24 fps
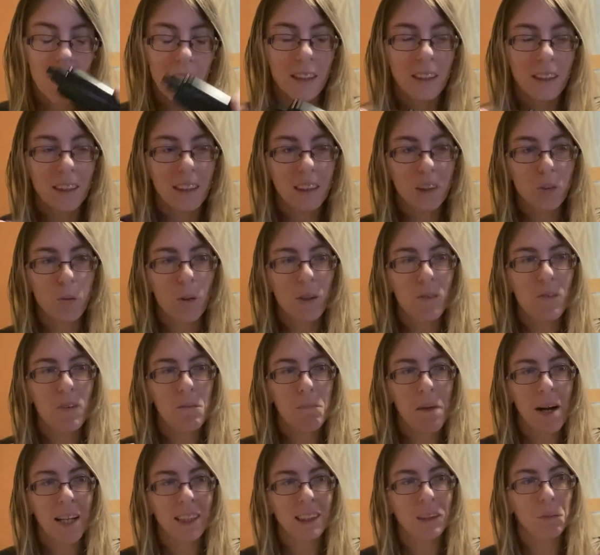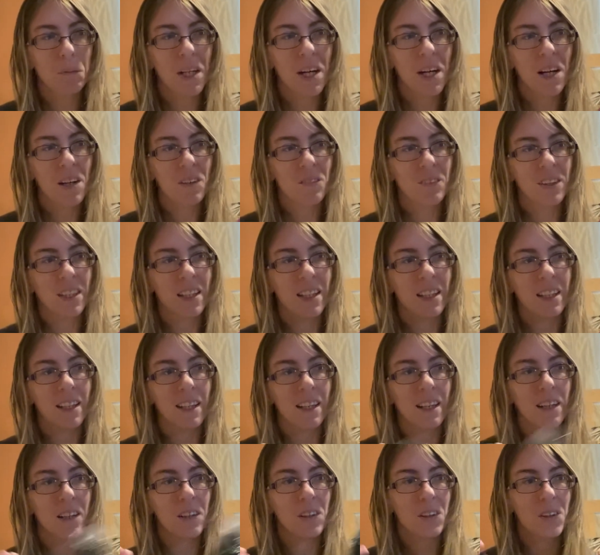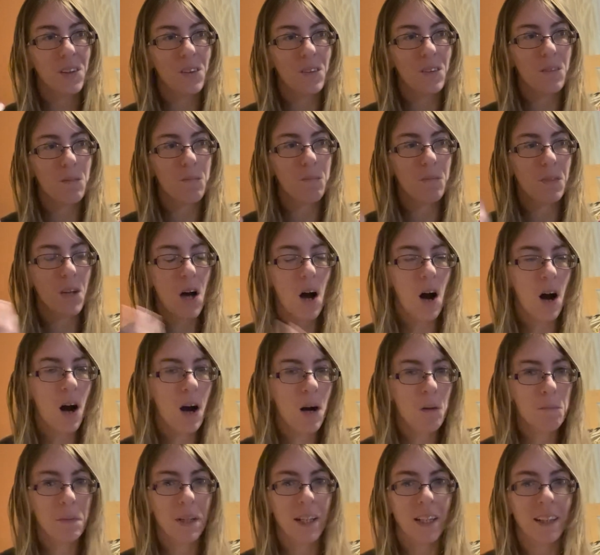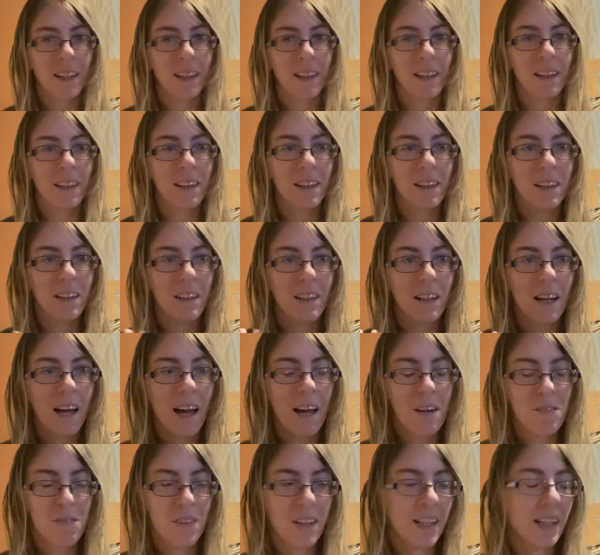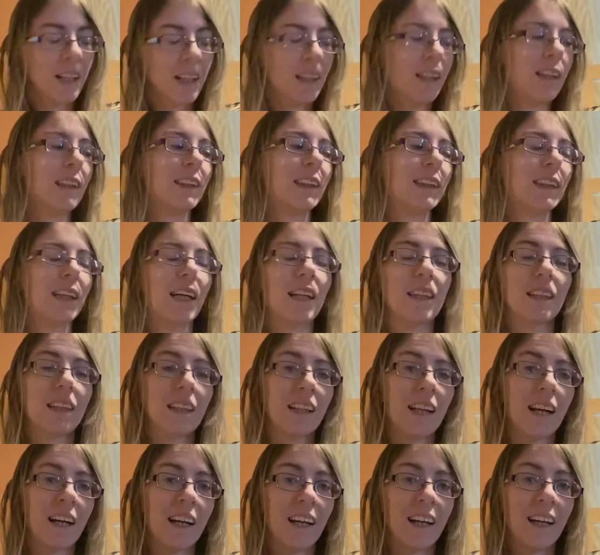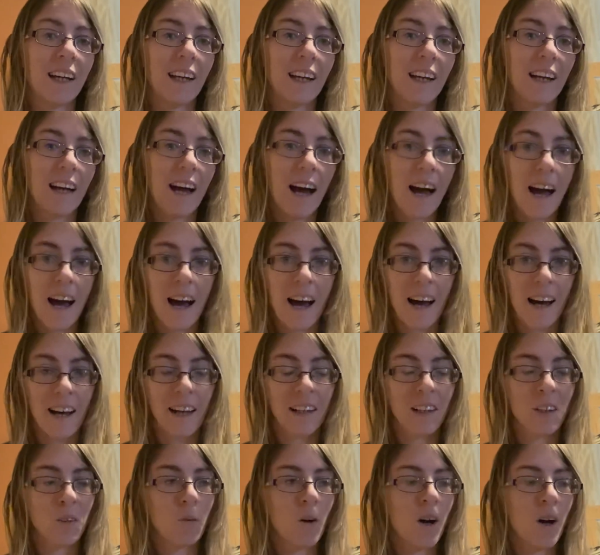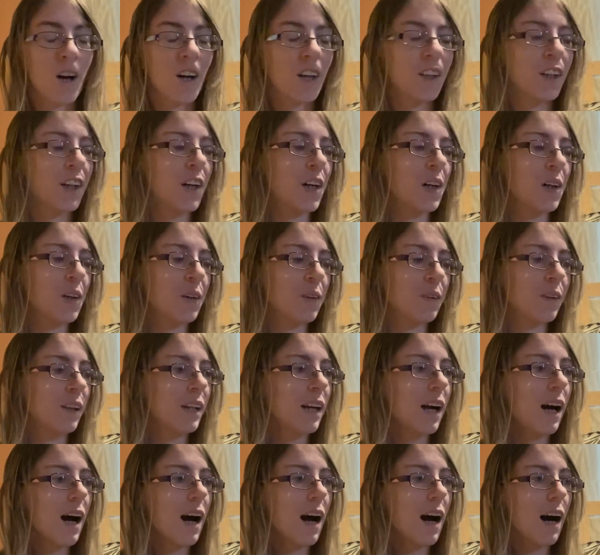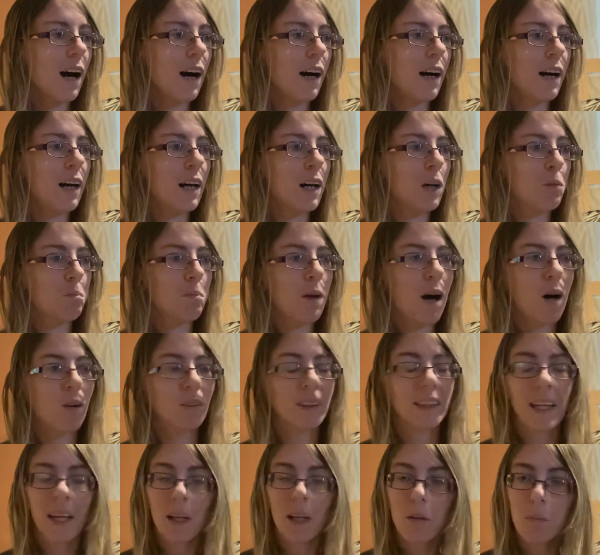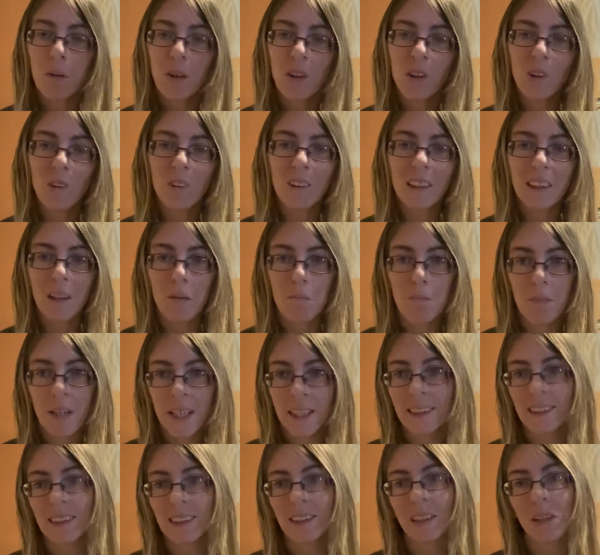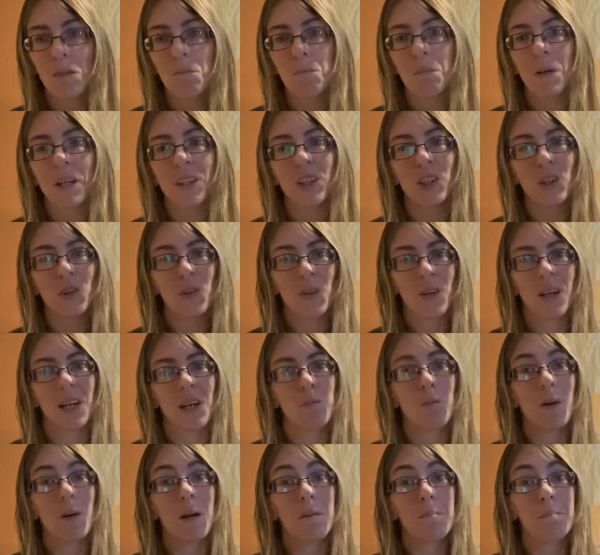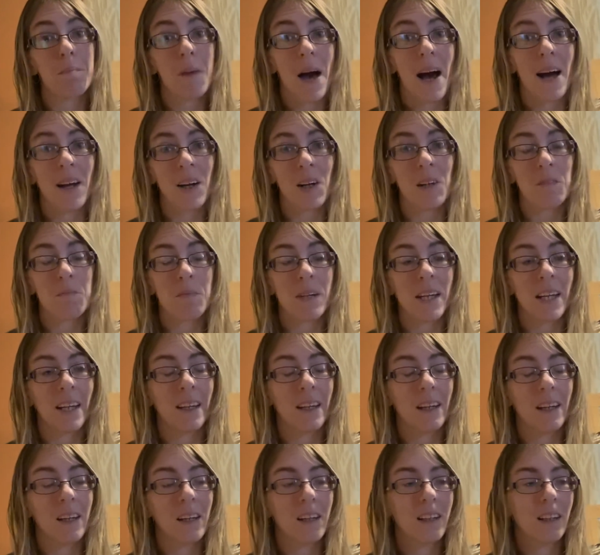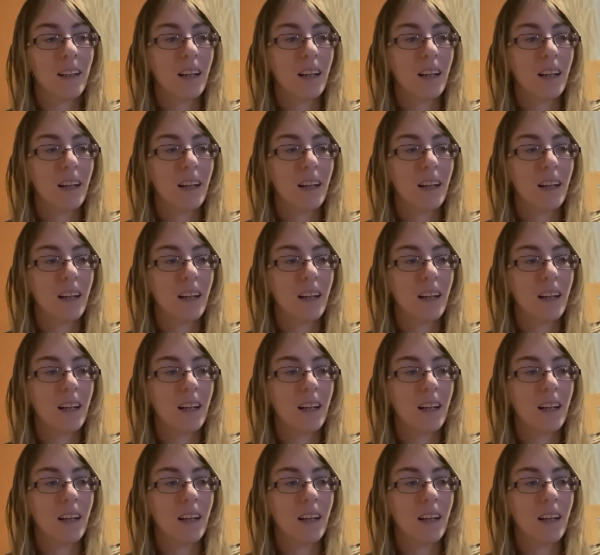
this one reminds me of the almond and vanilla scent that I had a while ago. Um, I was able to use the mist, but the cream went bad on me